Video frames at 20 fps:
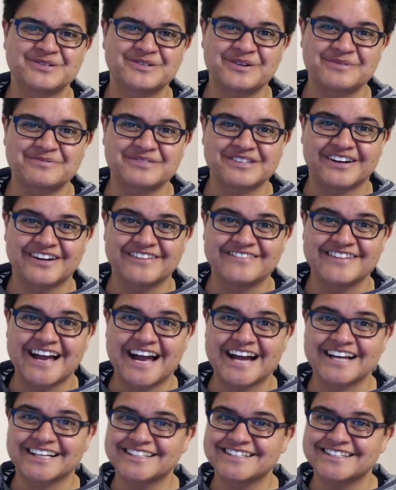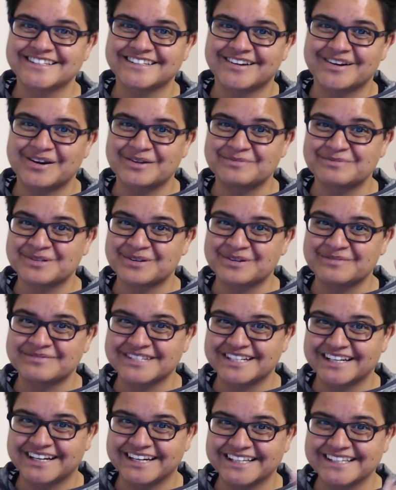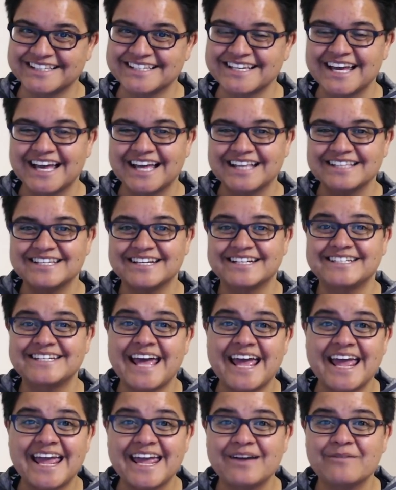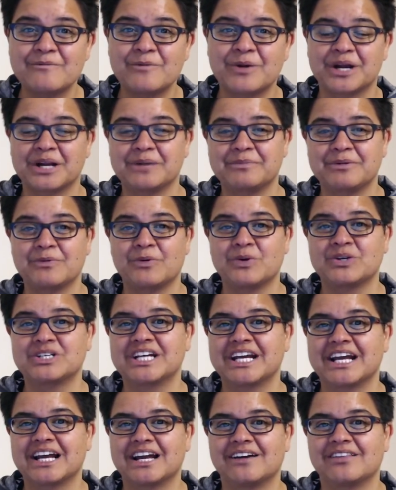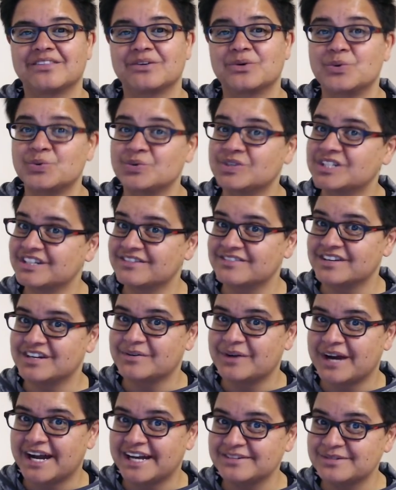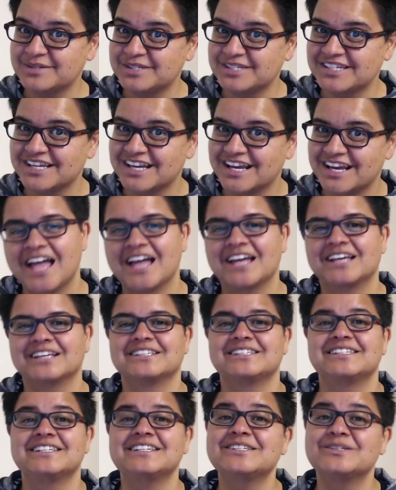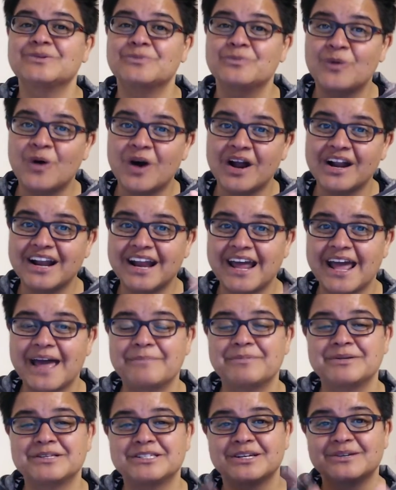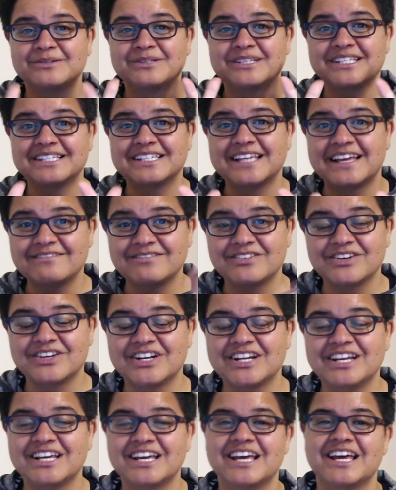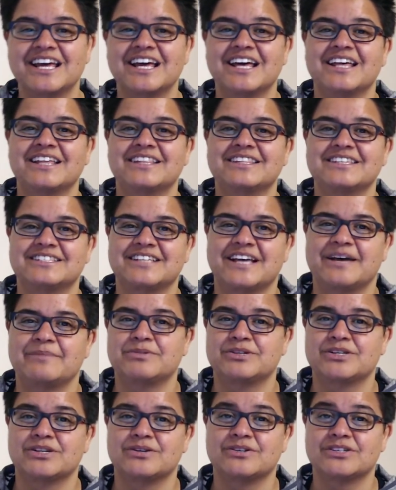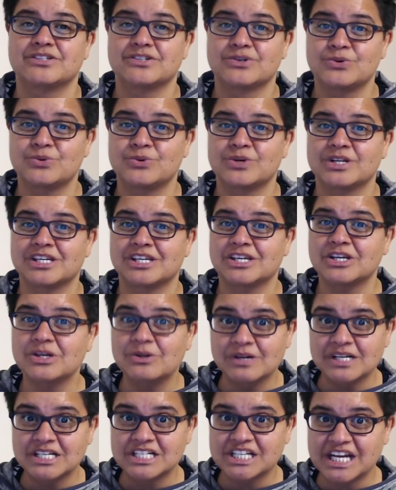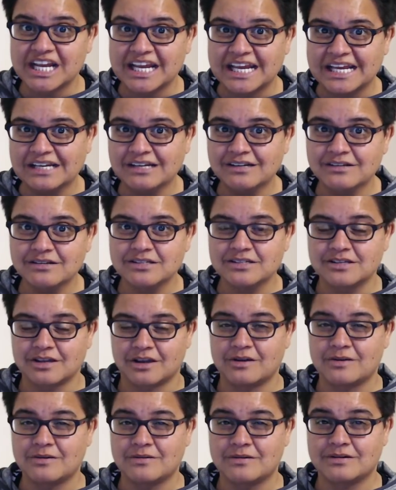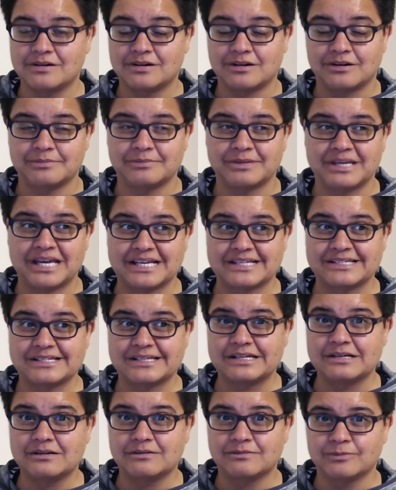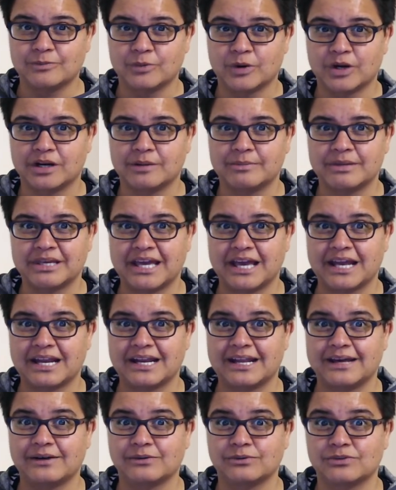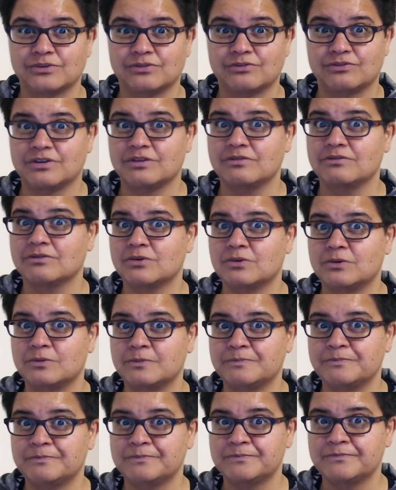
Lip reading: Script Tonight Reacts. I'm Script Tonight. Today we're going to be watching The Haunting of Hill House, Season 1, Episode 7. This episode is called Eulogy, so I'm guessing we're going to be getting Nell's funeral.